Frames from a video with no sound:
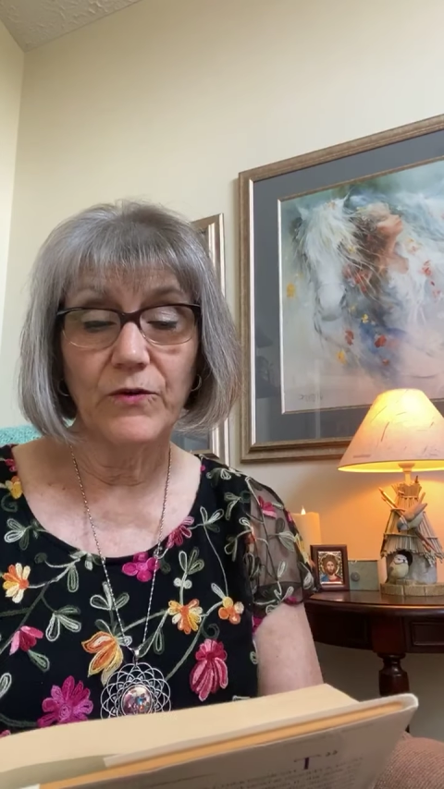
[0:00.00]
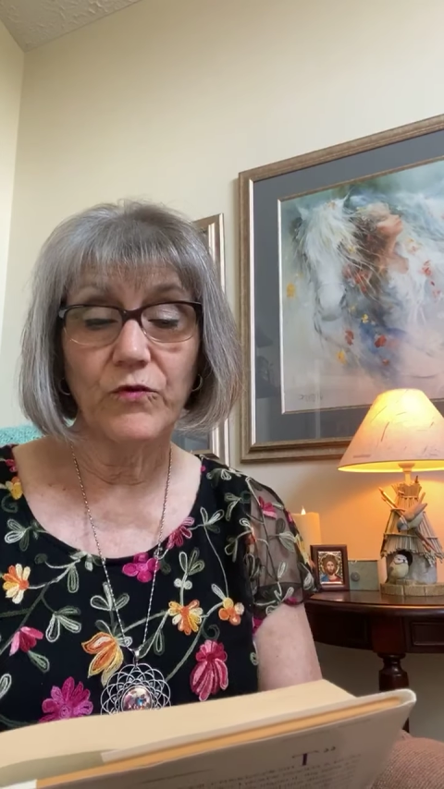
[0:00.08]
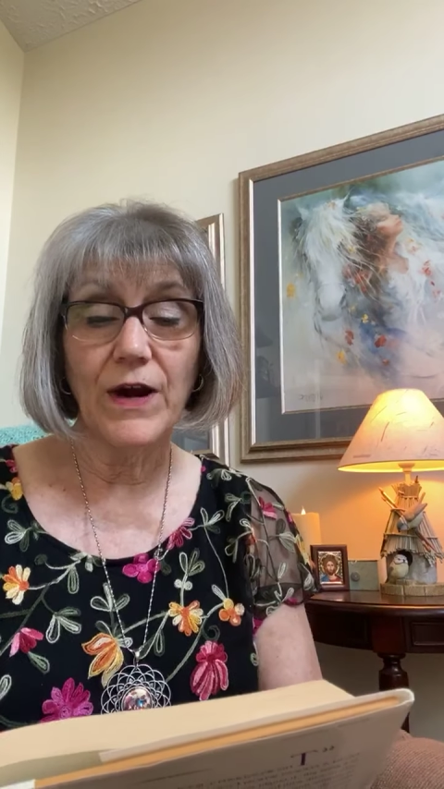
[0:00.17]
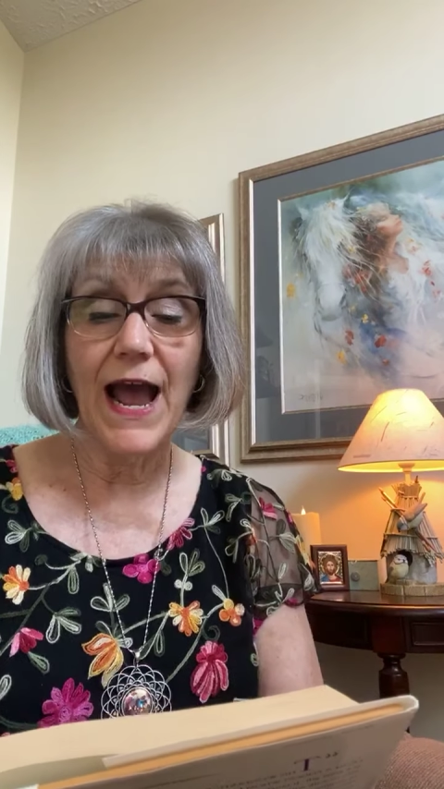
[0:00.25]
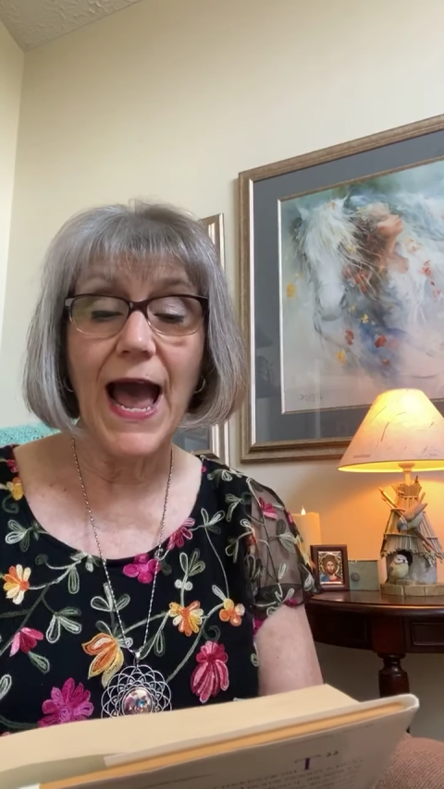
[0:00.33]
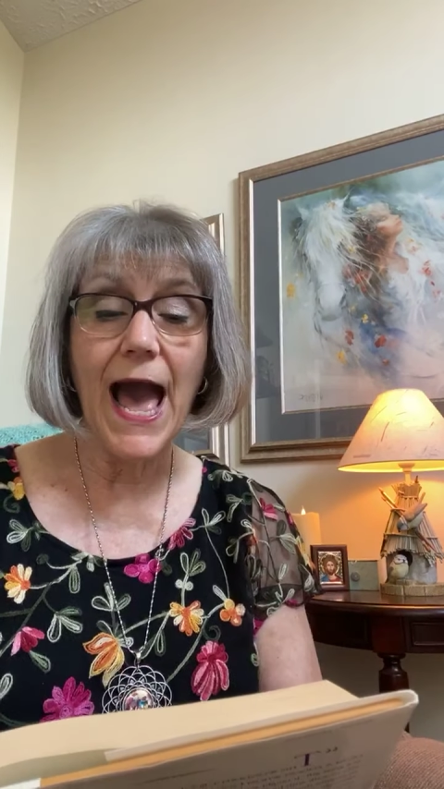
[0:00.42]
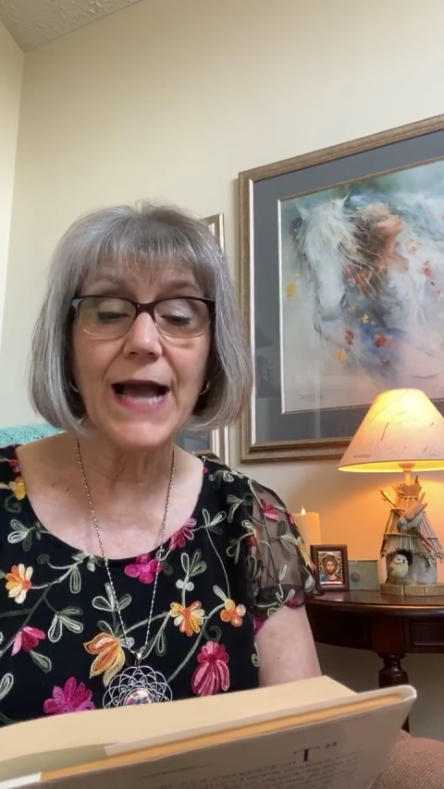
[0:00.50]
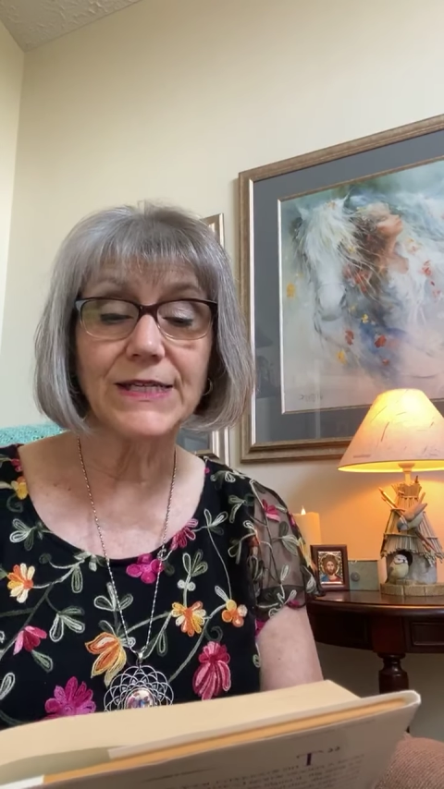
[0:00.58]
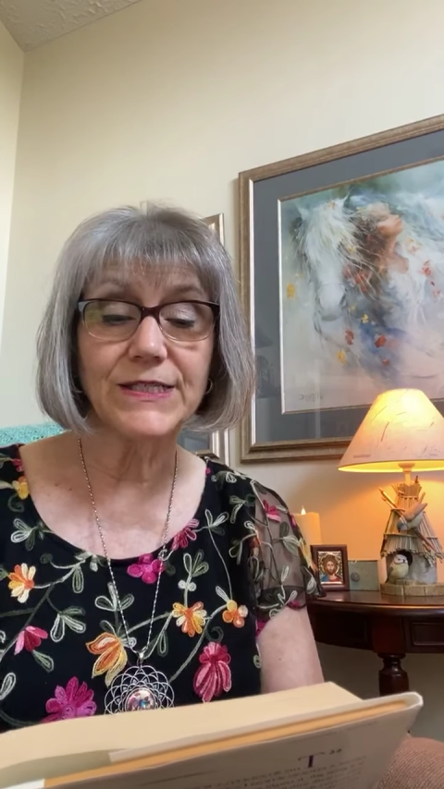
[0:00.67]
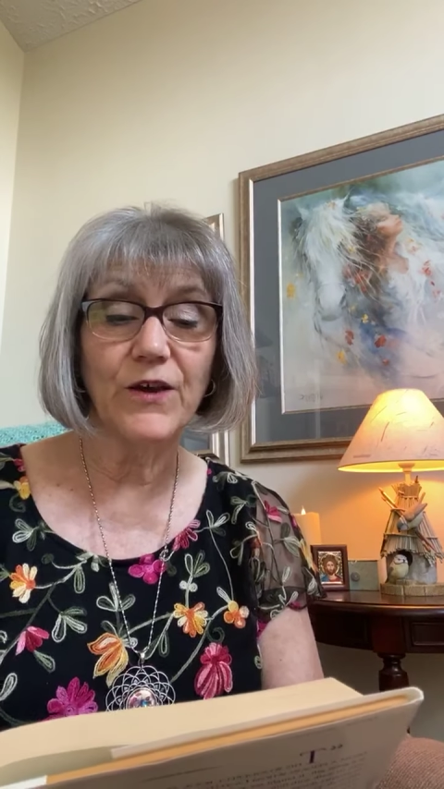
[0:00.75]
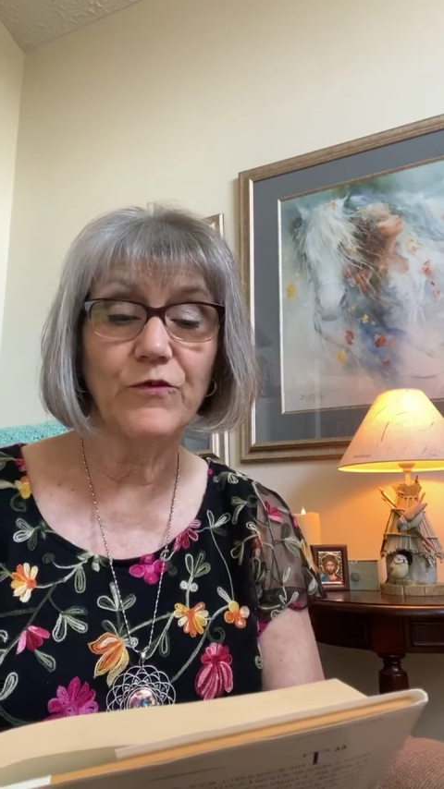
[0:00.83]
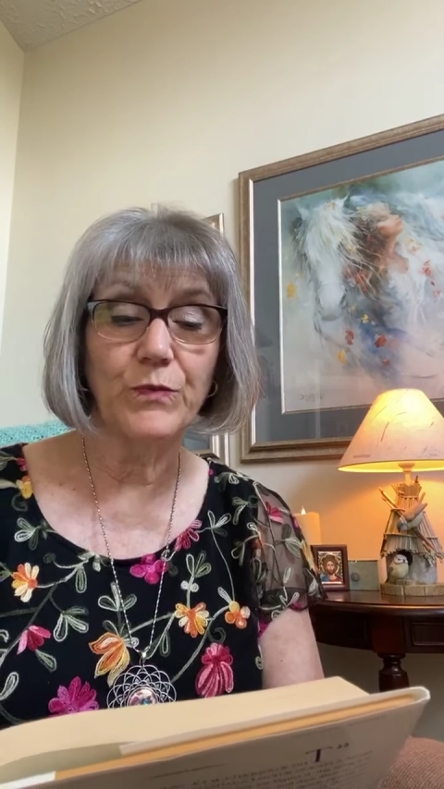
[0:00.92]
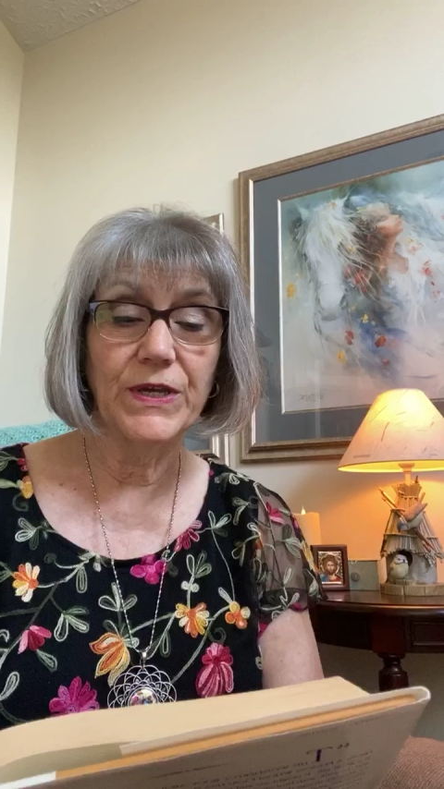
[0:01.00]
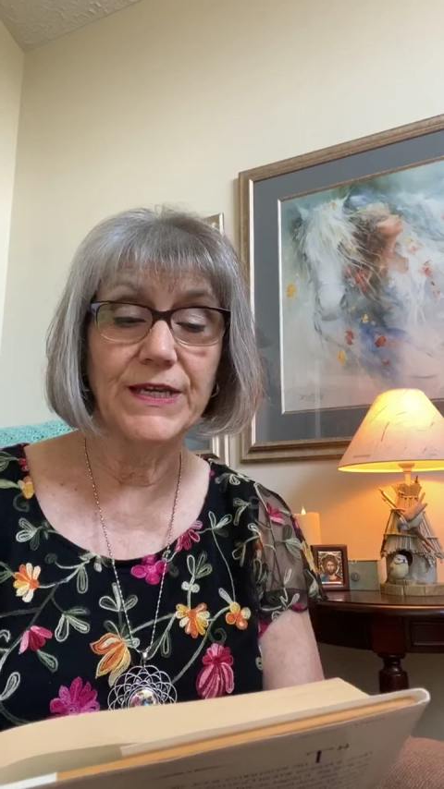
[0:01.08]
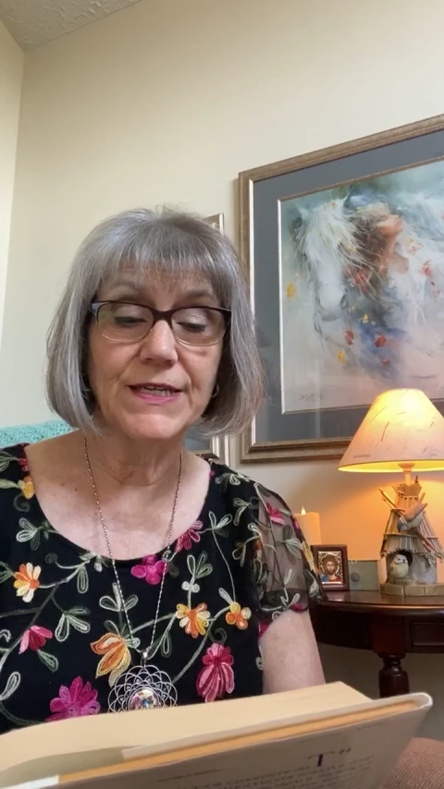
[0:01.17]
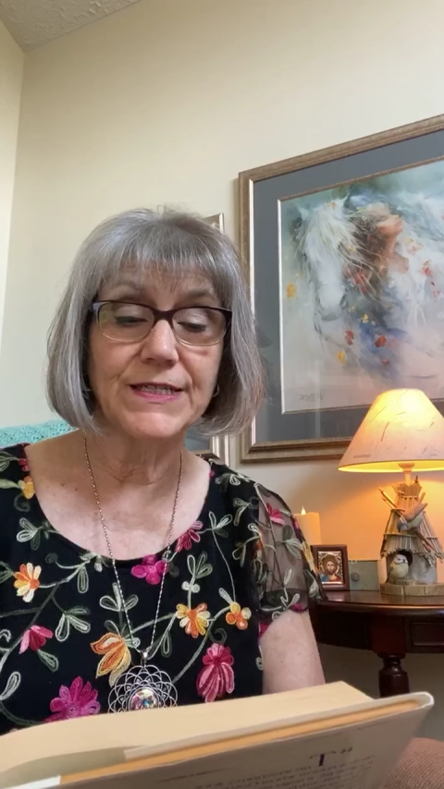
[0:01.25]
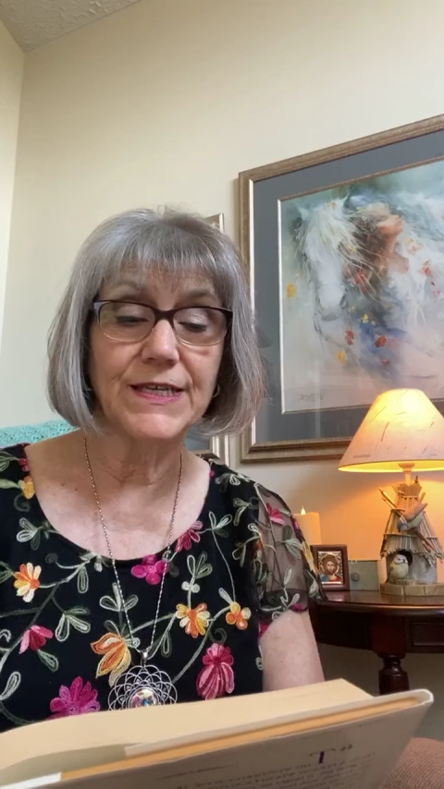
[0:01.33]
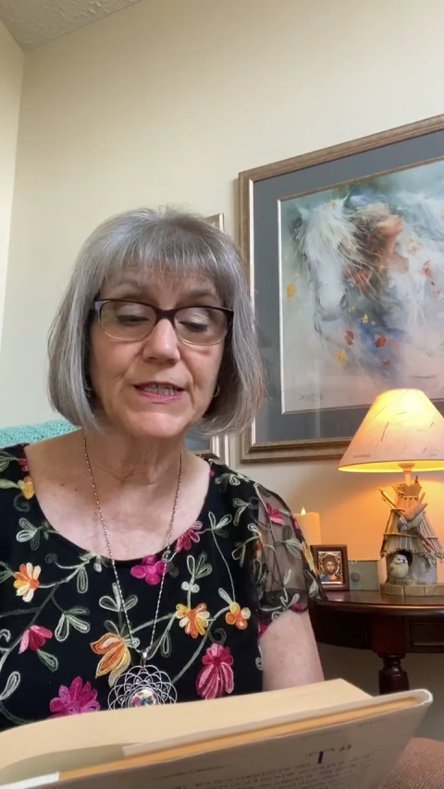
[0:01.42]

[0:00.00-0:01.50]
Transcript: for acts of peace